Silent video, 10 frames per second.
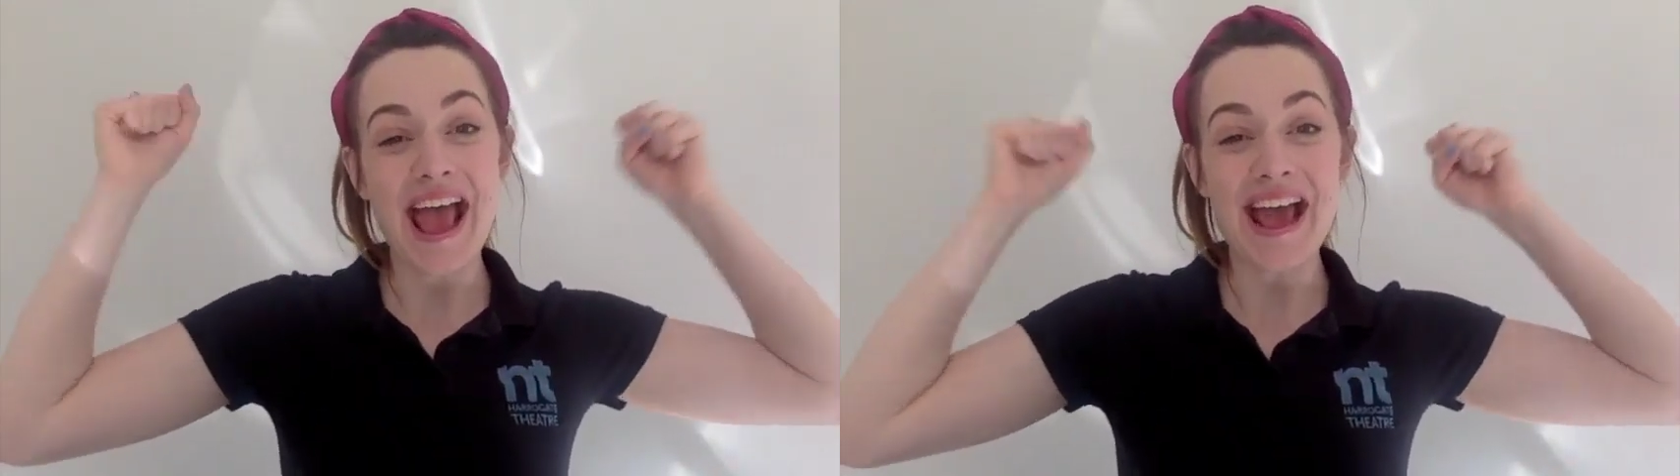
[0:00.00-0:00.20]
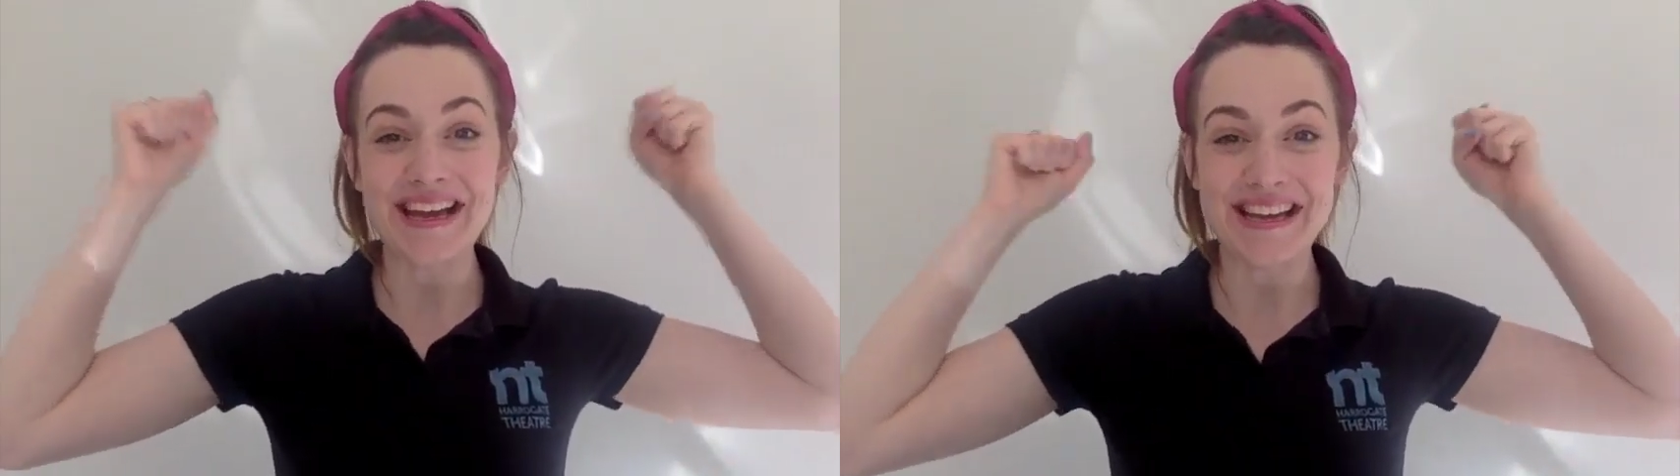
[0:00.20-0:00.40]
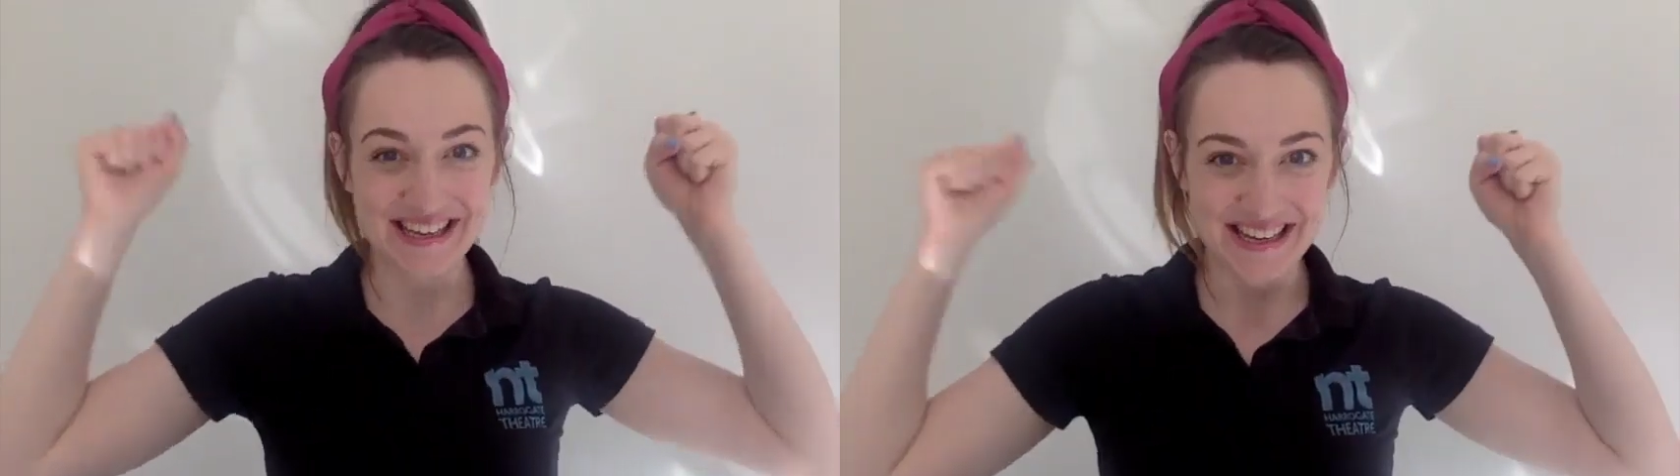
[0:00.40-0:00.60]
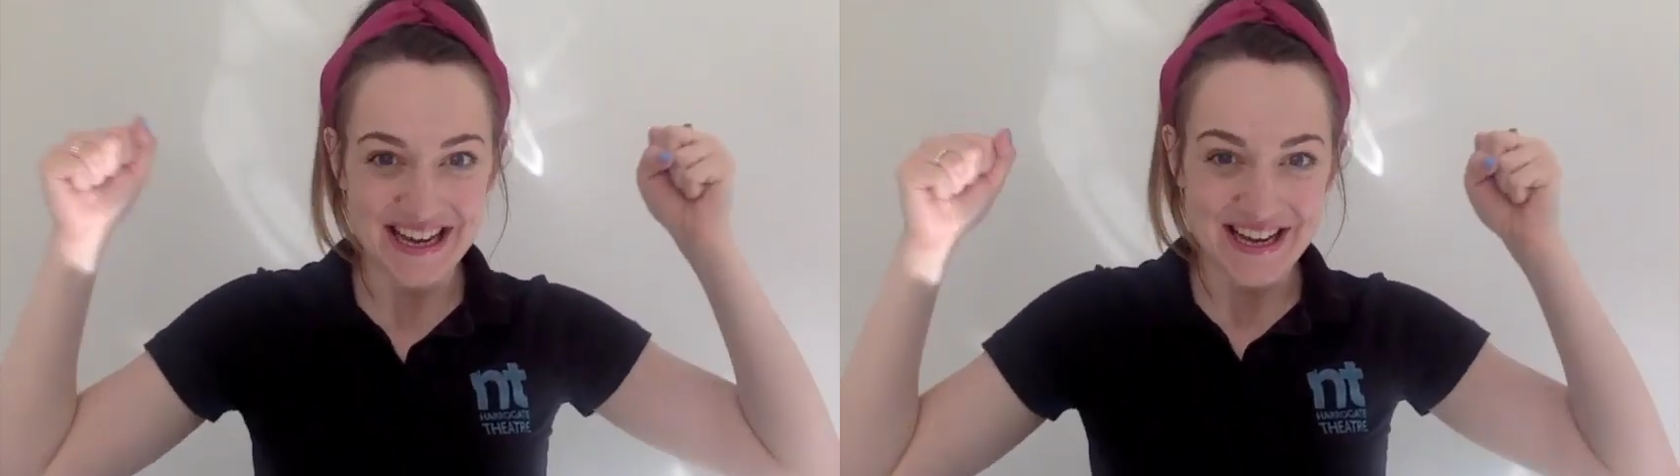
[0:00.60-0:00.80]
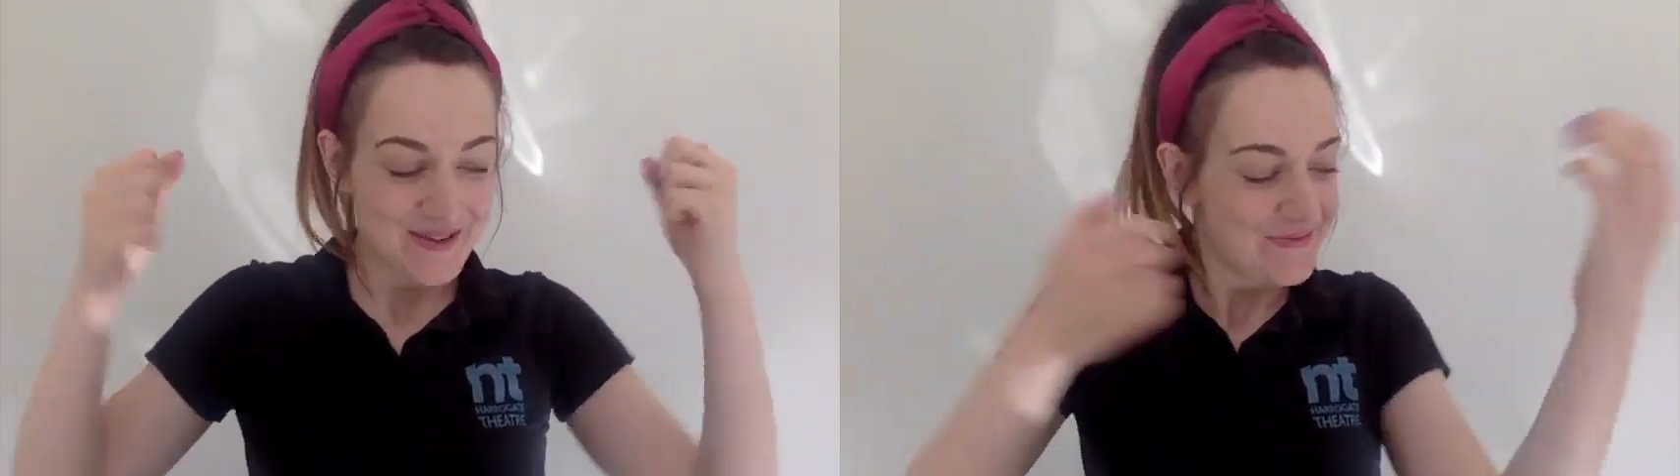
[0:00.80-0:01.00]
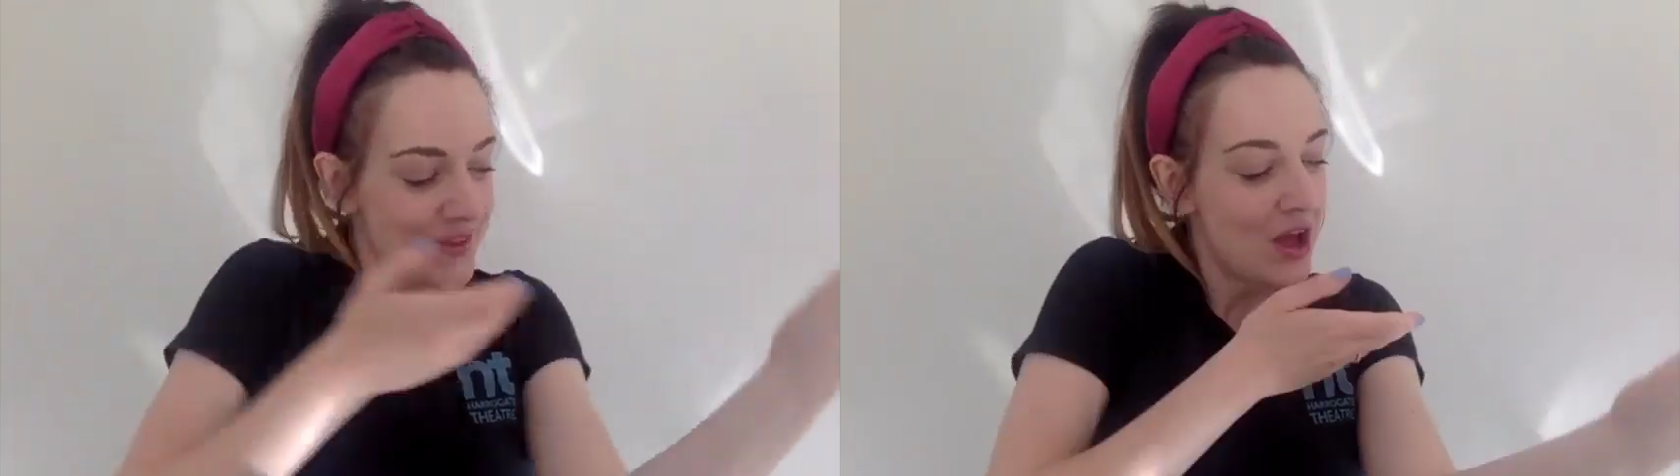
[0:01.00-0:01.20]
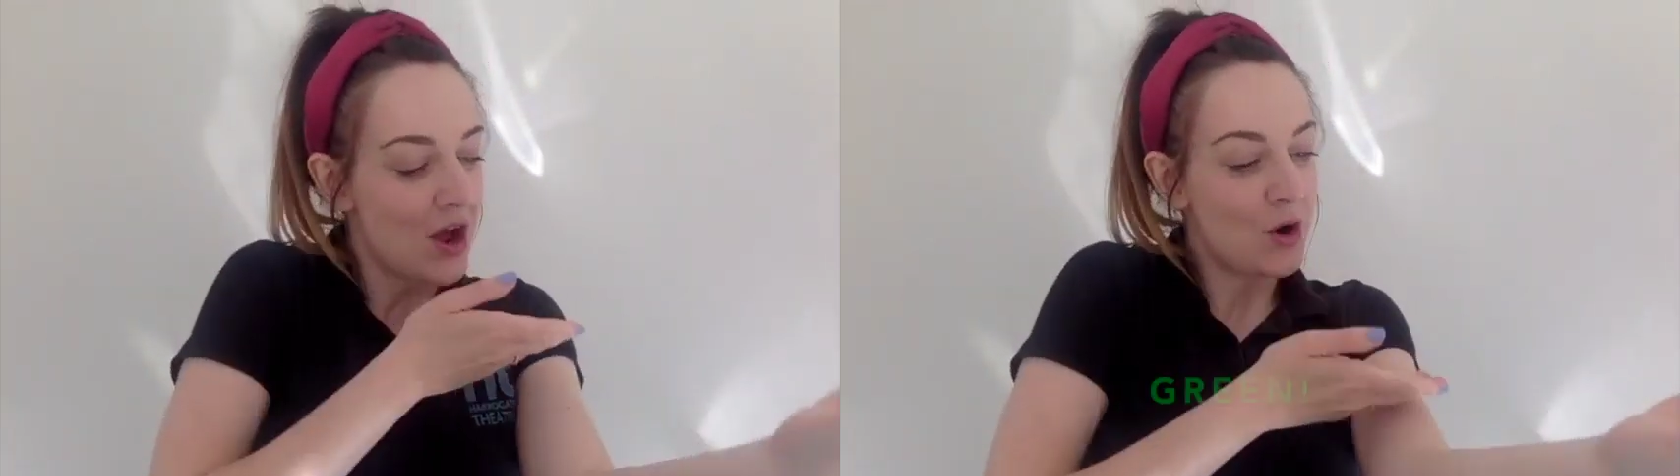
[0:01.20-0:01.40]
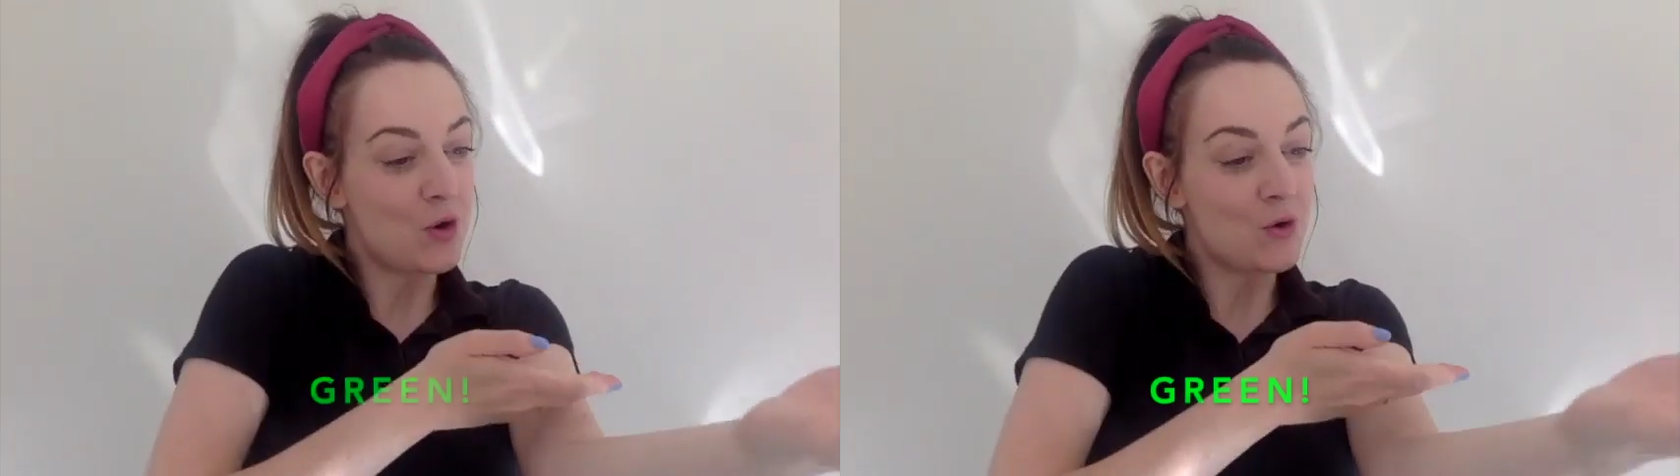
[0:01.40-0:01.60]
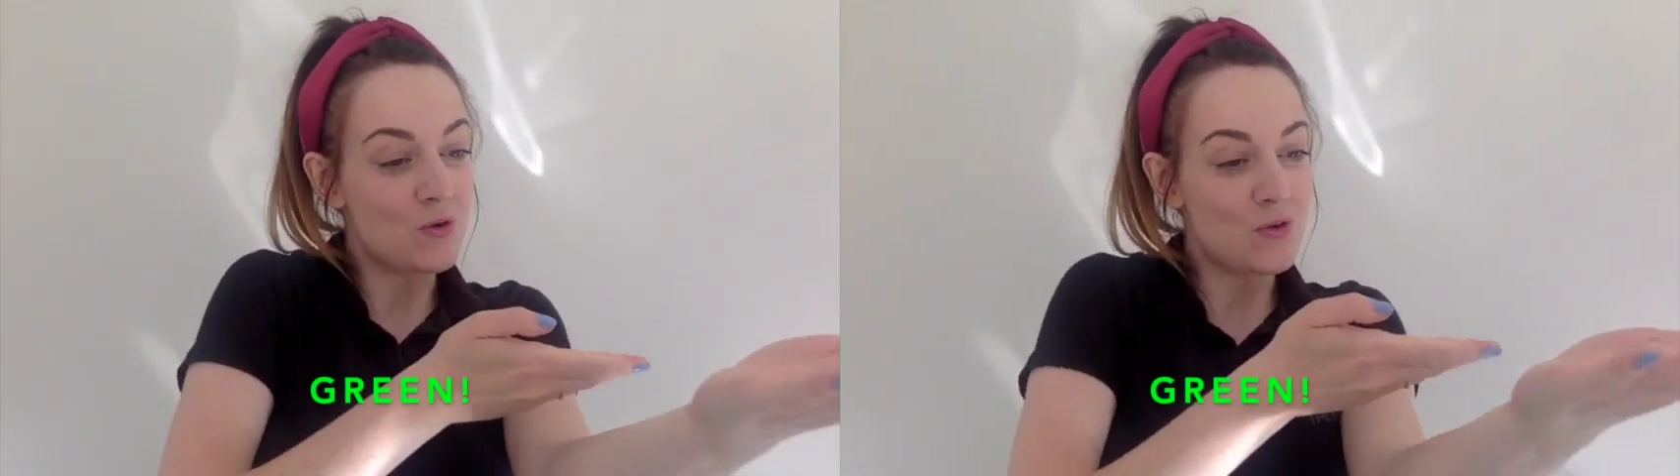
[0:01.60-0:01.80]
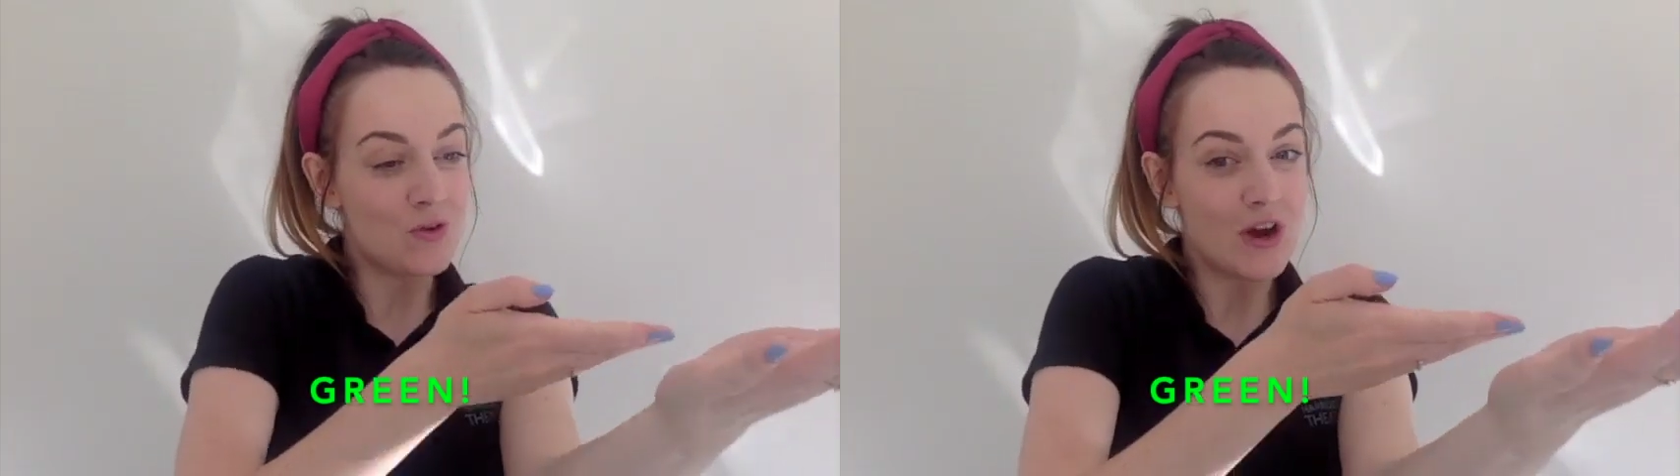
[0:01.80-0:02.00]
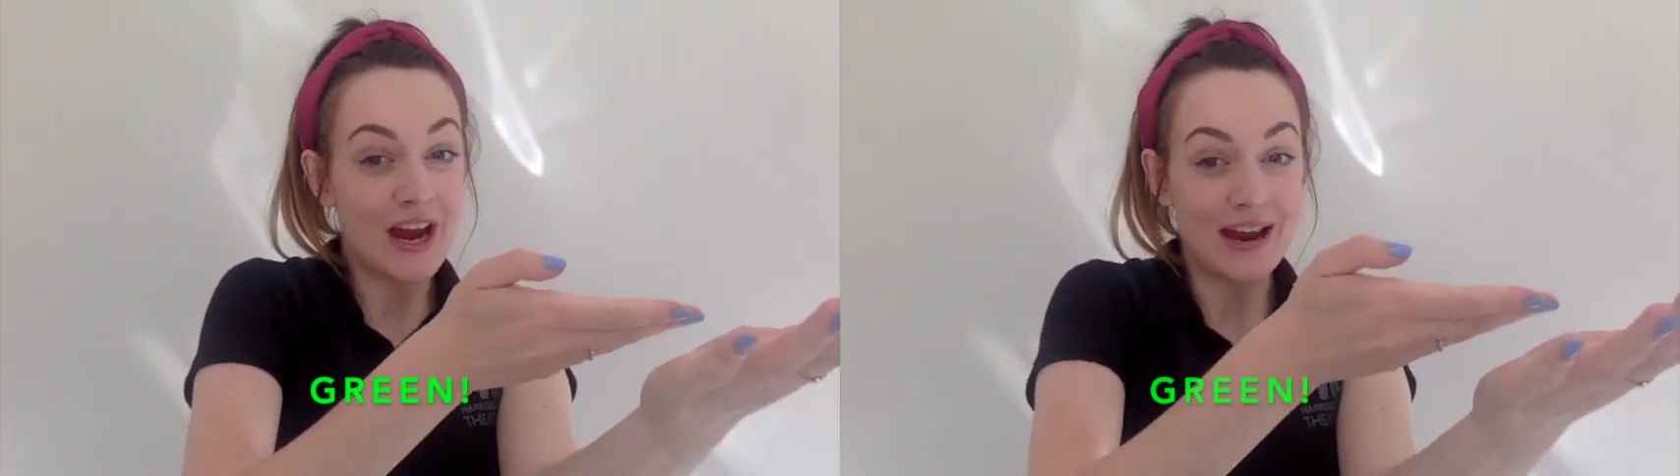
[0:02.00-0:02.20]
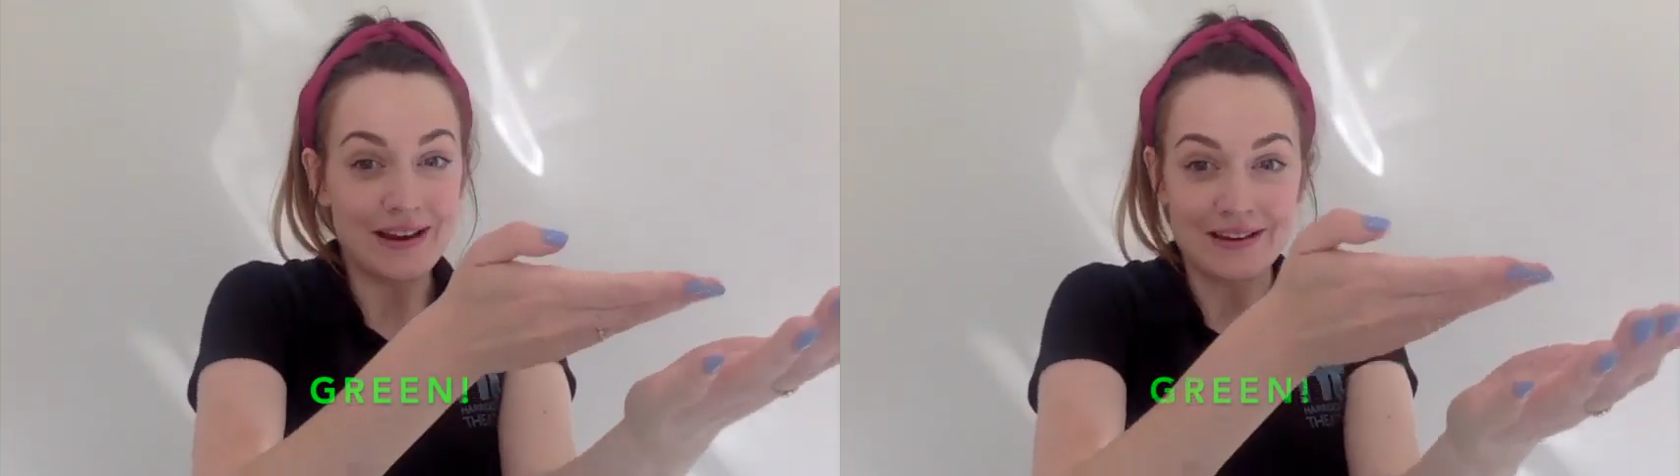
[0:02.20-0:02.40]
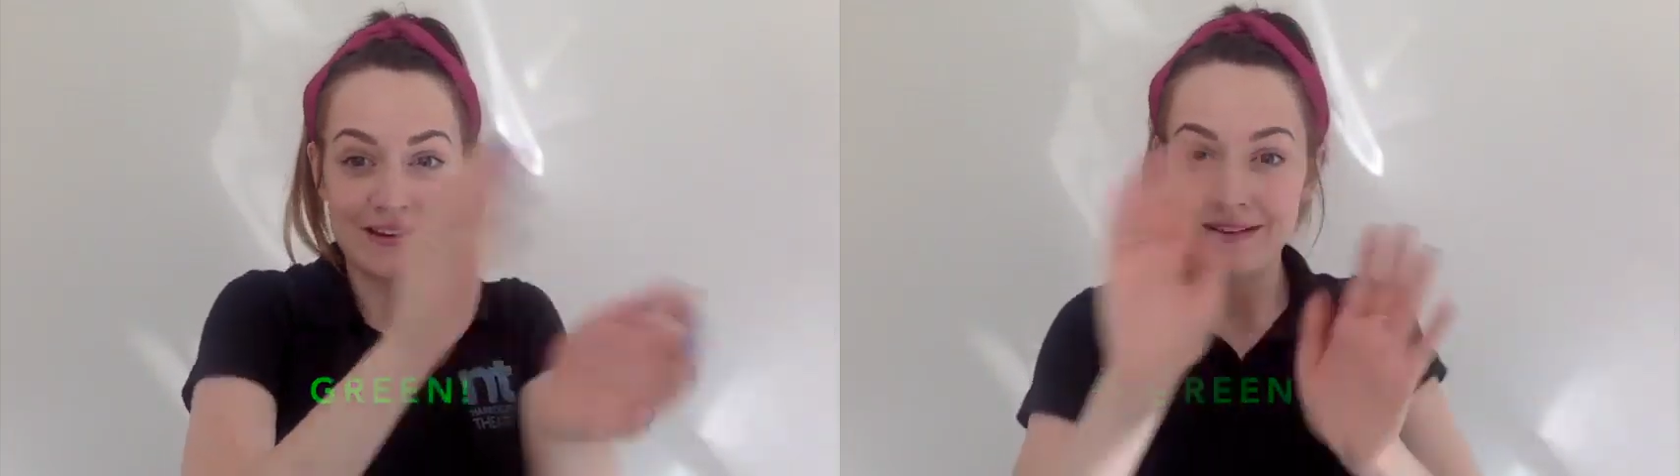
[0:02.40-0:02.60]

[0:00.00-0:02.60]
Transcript: "Yay!" Green